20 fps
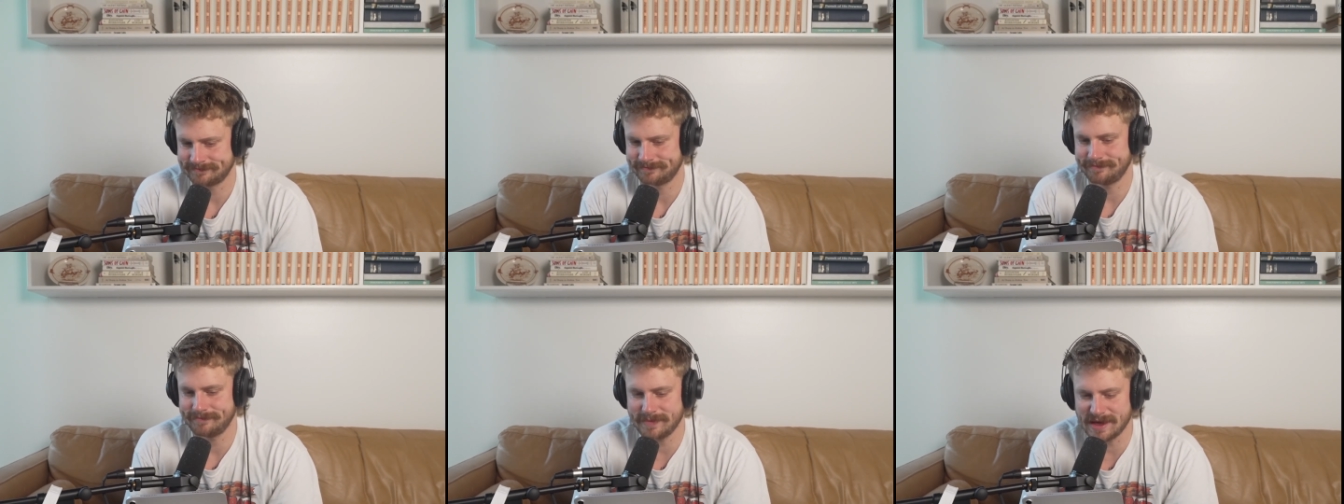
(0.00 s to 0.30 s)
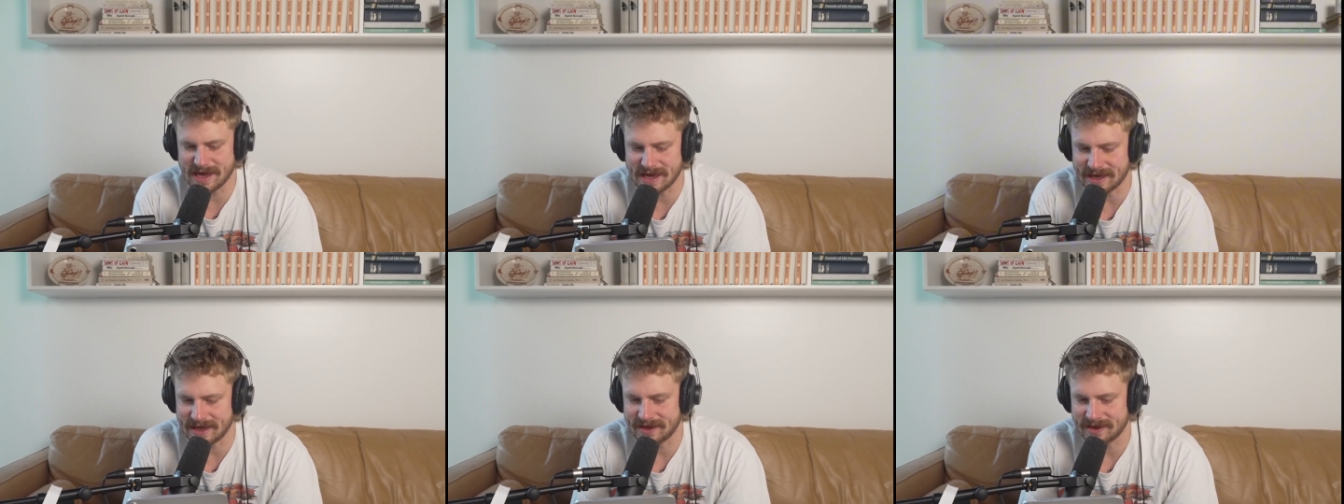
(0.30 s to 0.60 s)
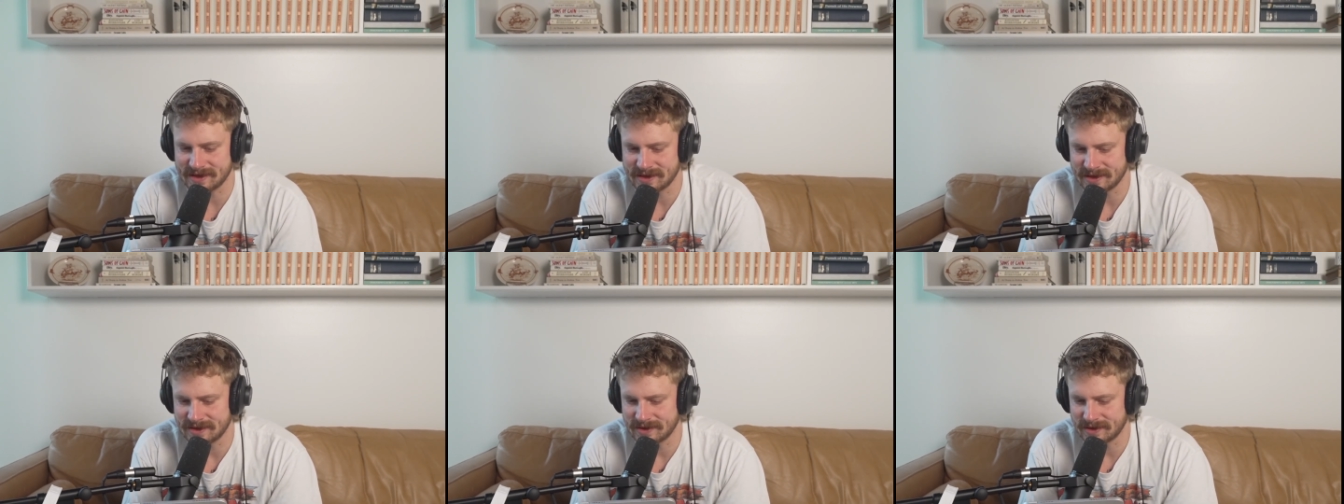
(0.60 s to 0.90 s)
Me:
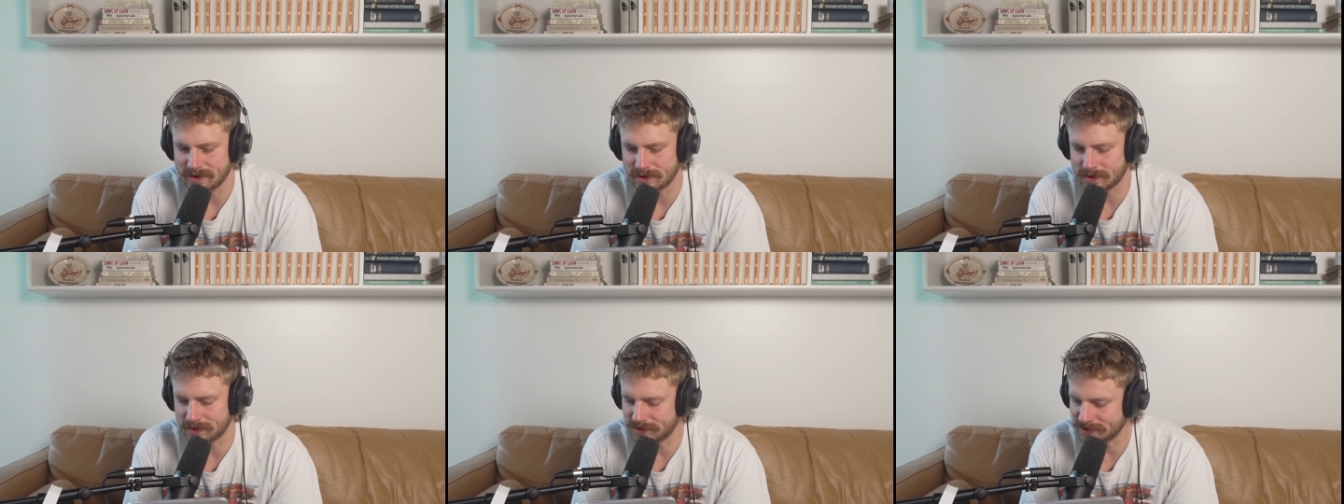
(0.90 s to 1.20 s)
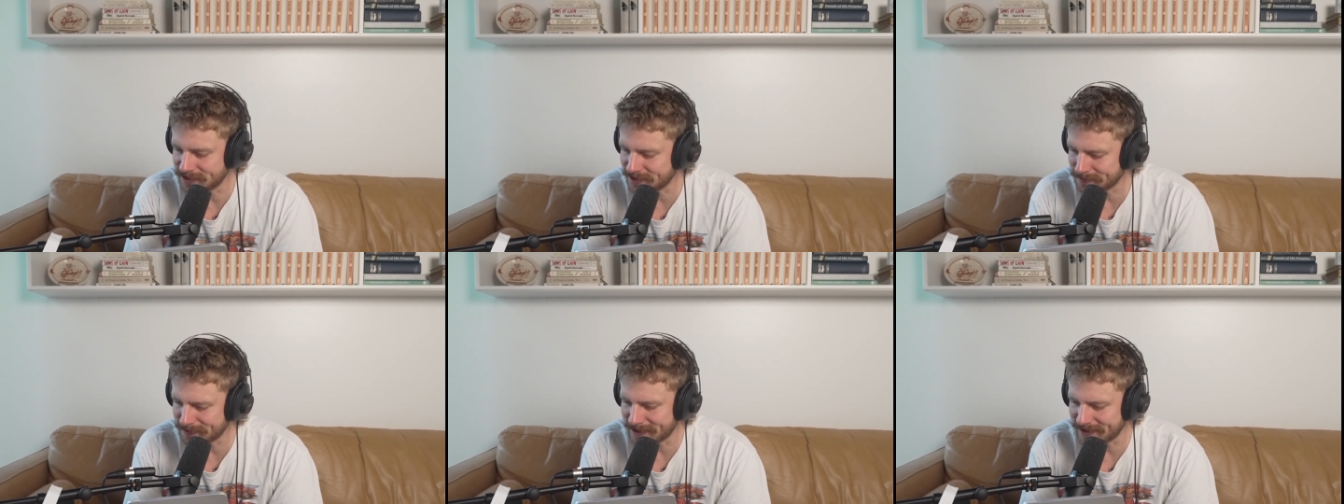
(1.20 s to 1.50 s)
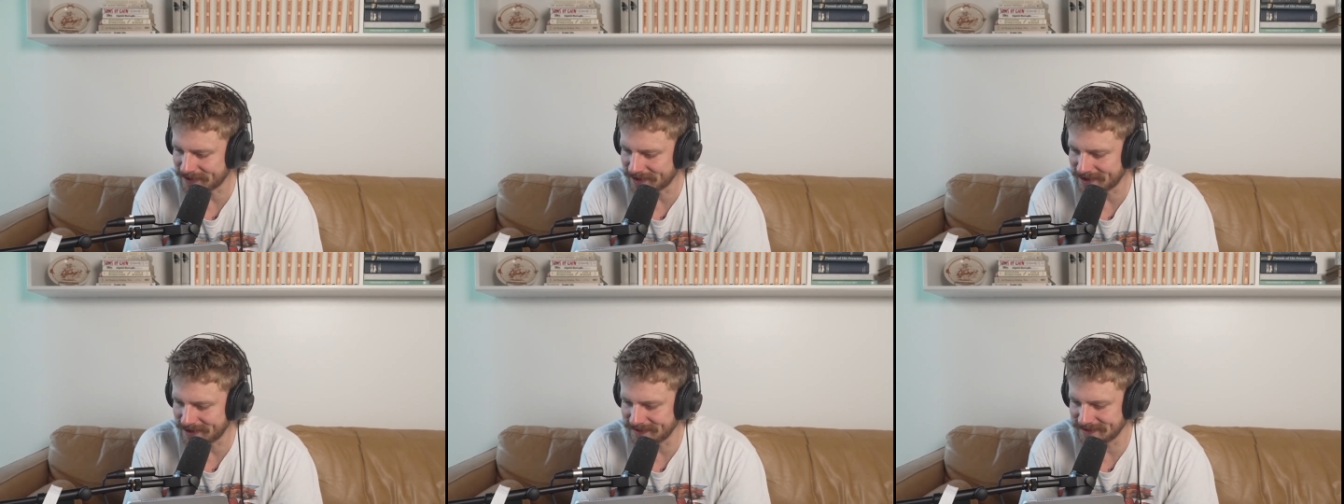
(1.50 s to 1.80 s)
older
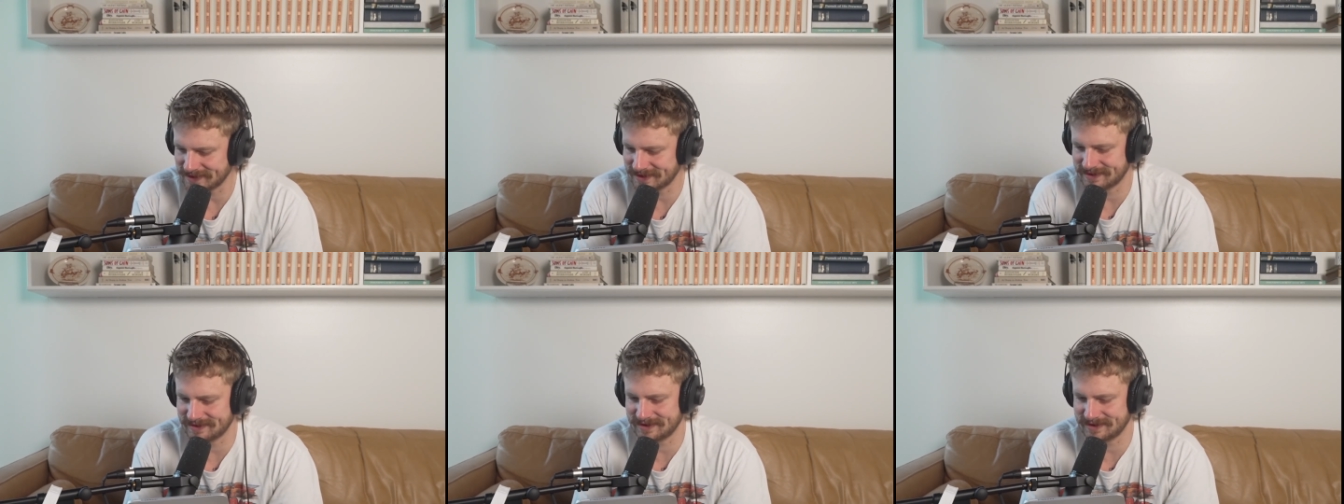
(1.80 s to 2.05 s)
brother?